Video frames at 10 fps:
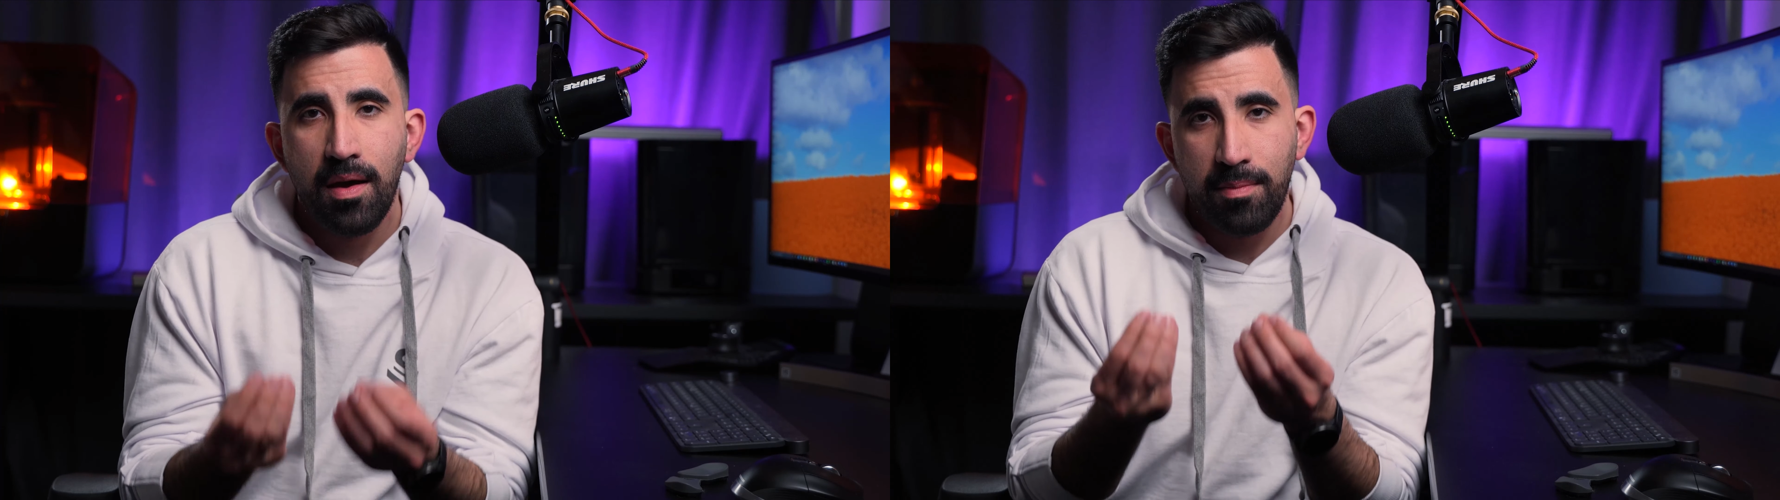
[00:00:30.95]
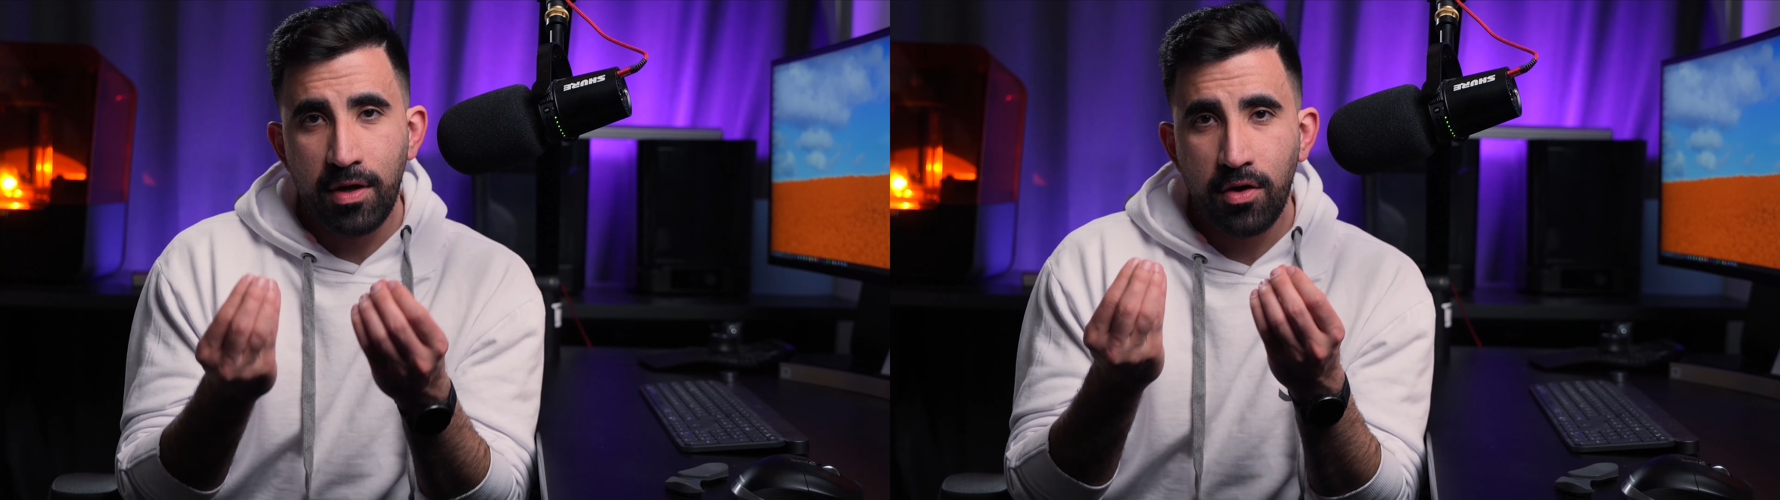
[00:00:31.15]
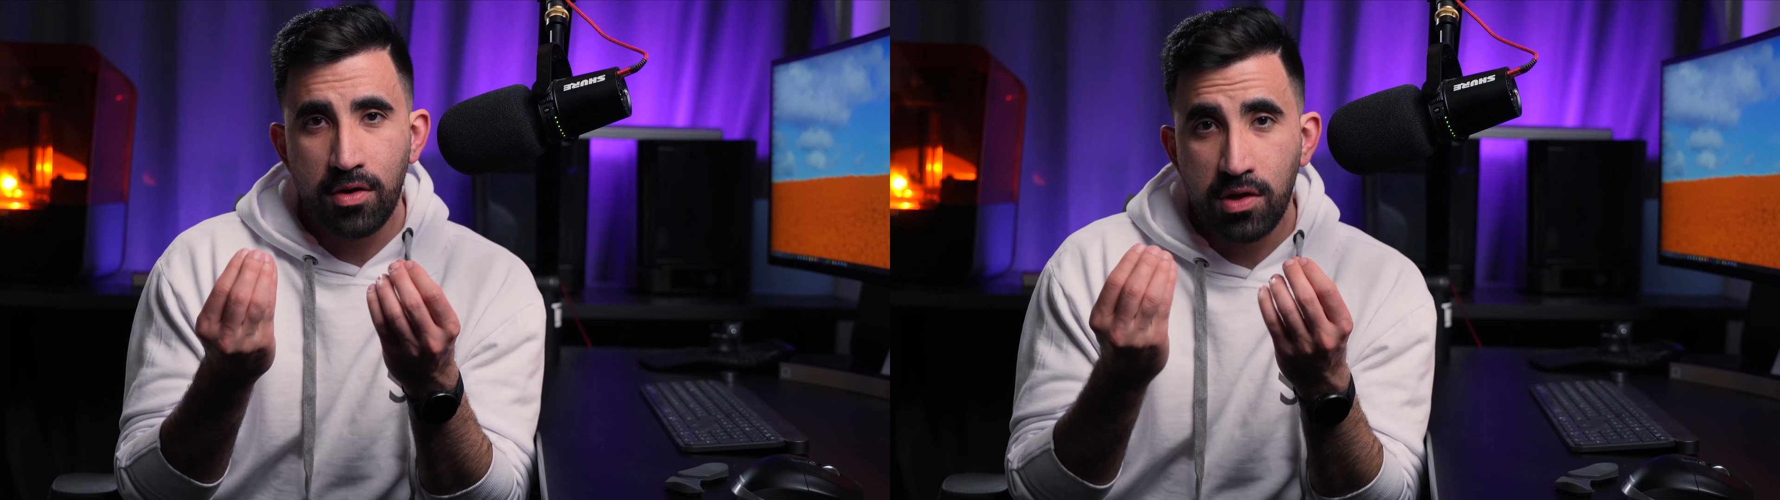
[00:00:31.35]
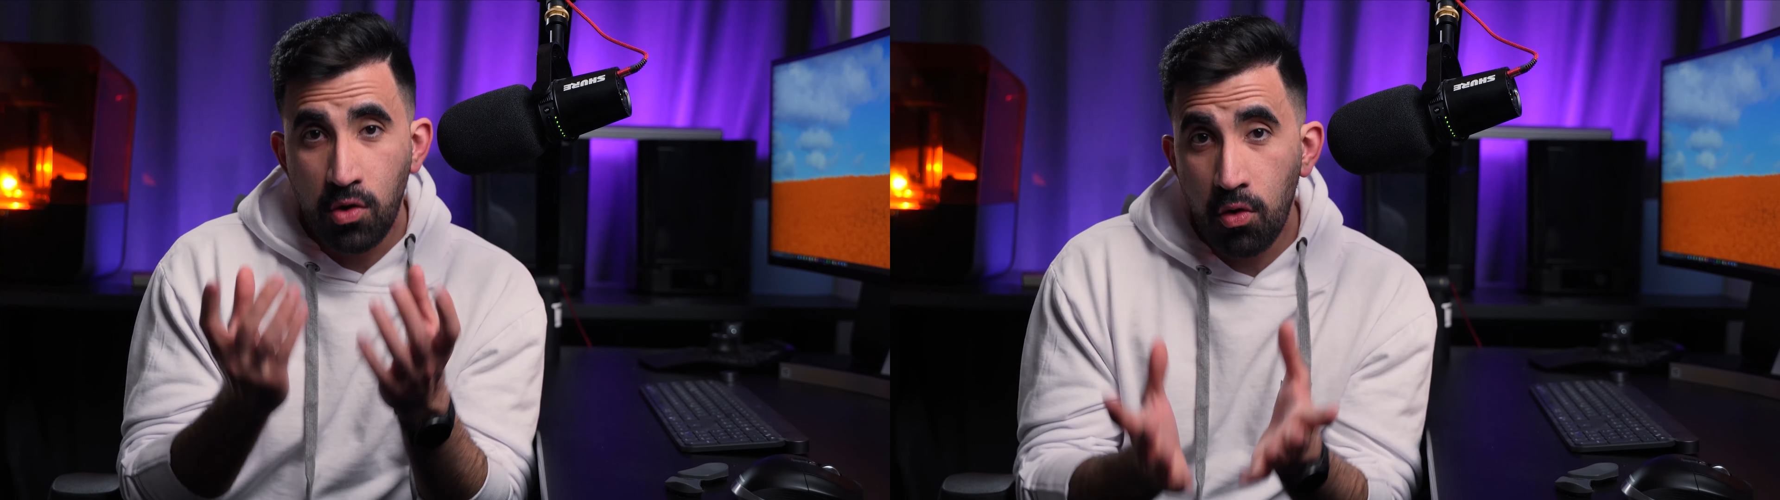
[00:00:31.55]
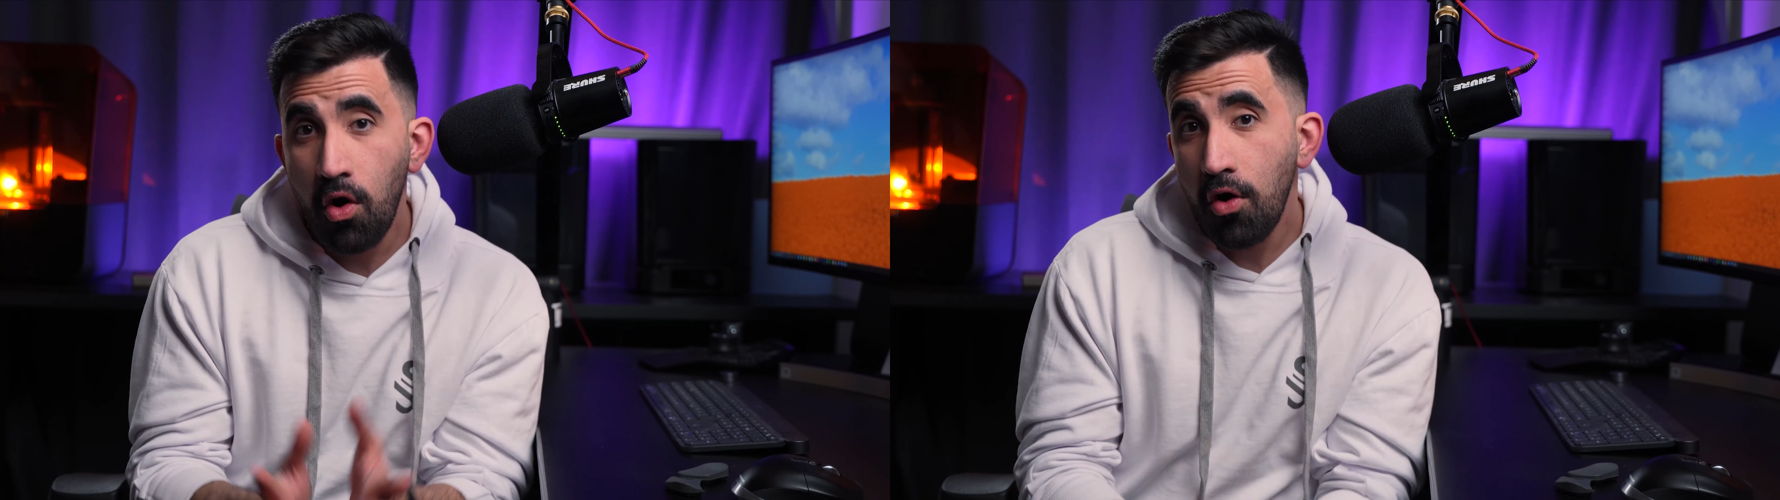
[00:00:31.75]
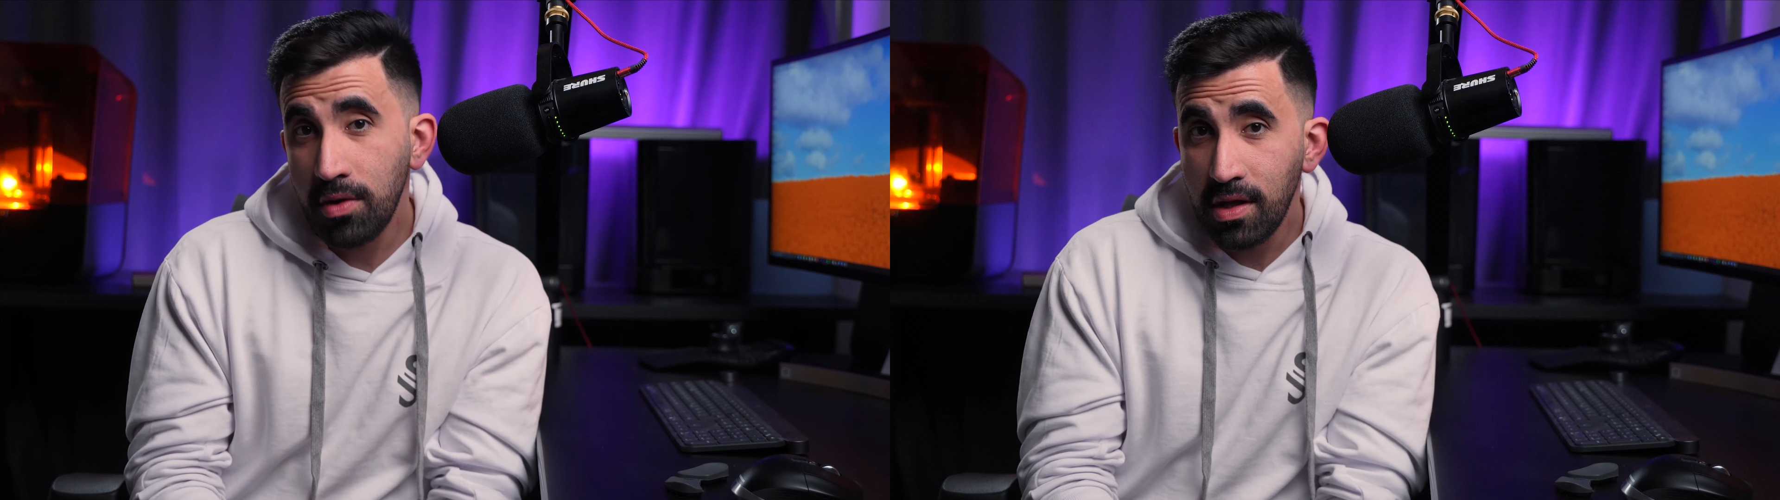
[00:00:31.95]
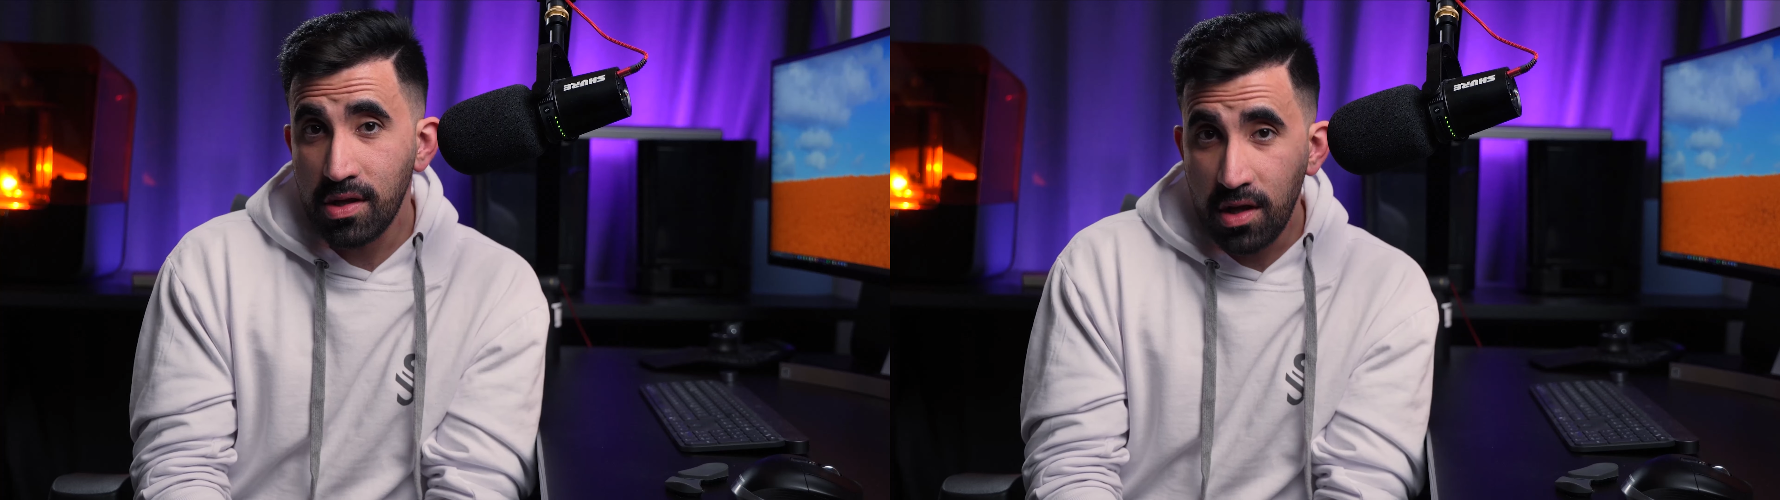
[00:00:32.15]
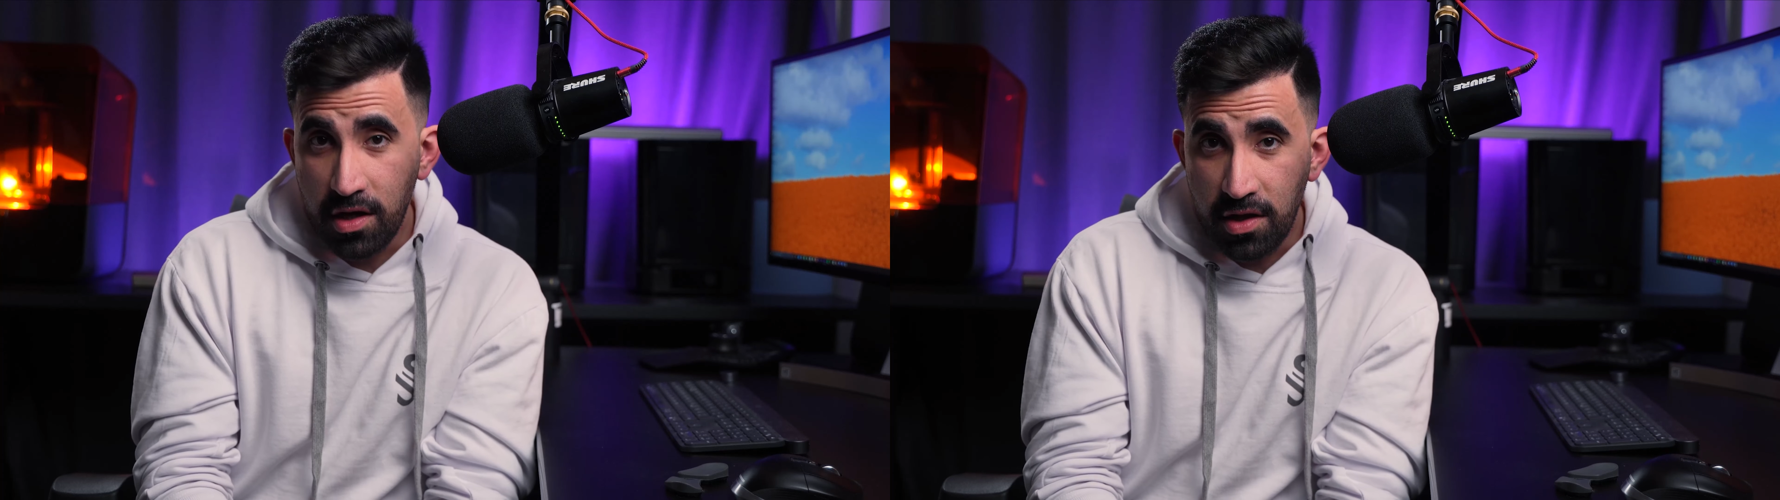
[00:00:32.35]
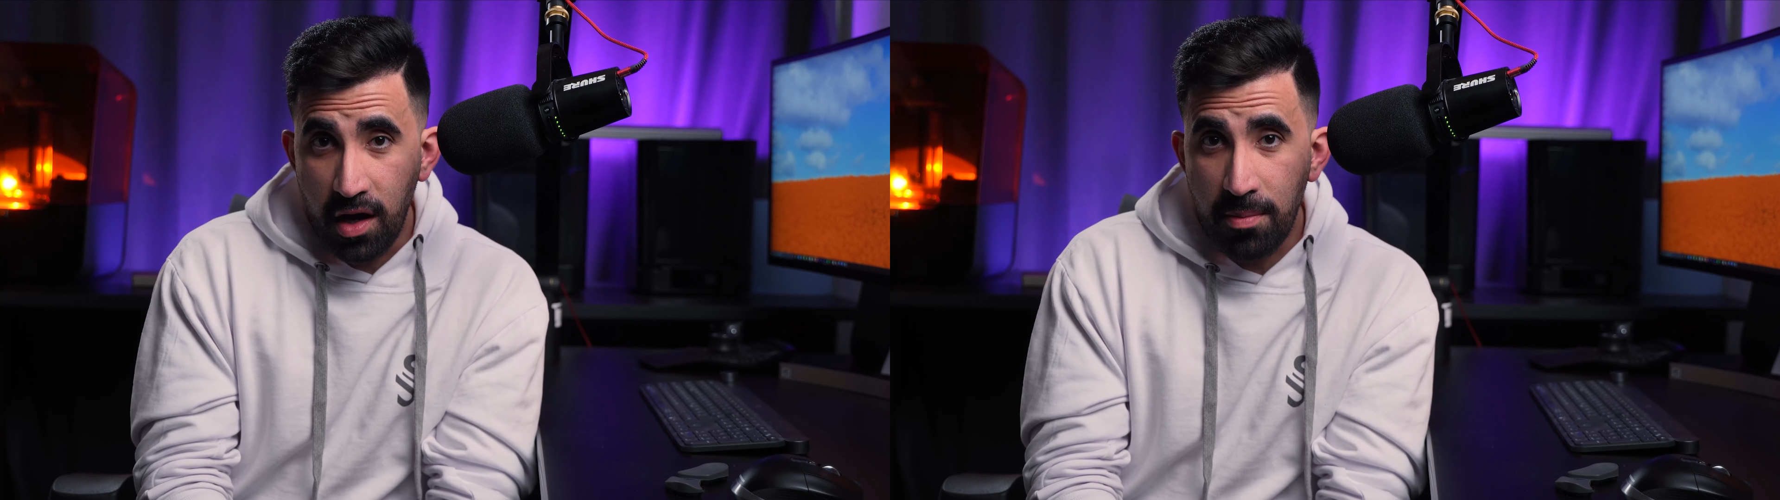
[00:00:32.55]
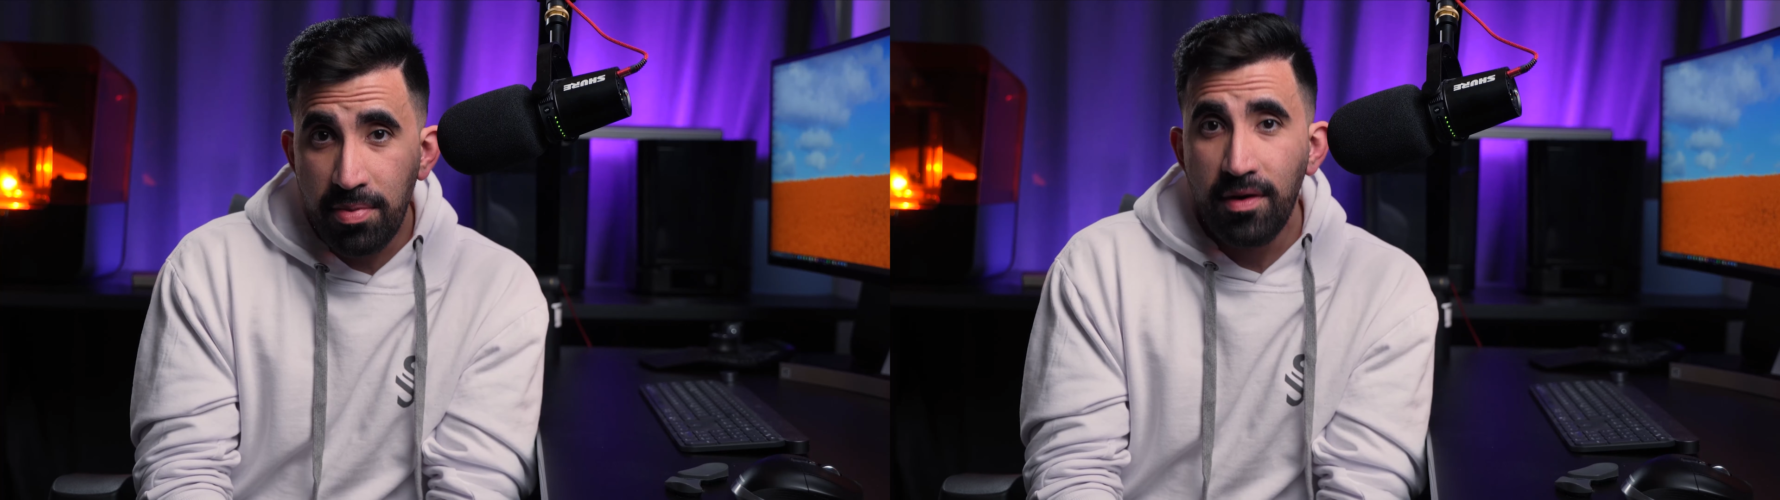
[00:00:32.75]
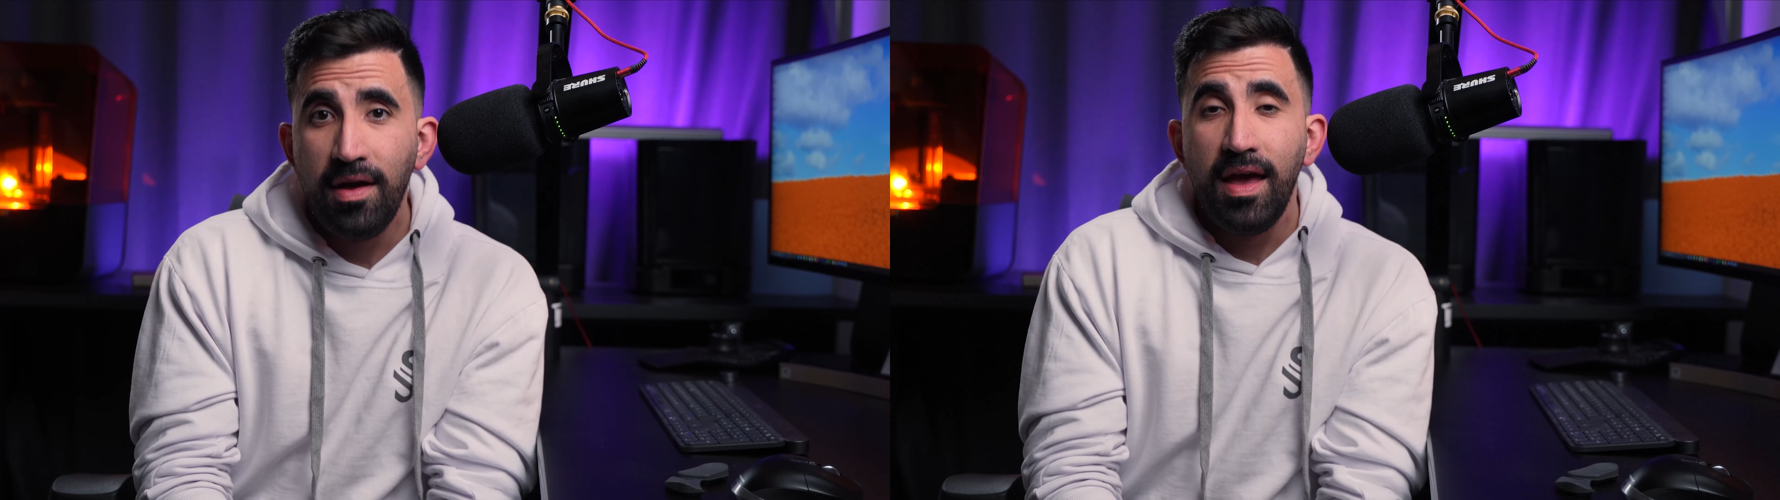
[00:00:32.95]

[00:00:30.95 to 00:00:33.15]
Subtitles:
because you're already signed up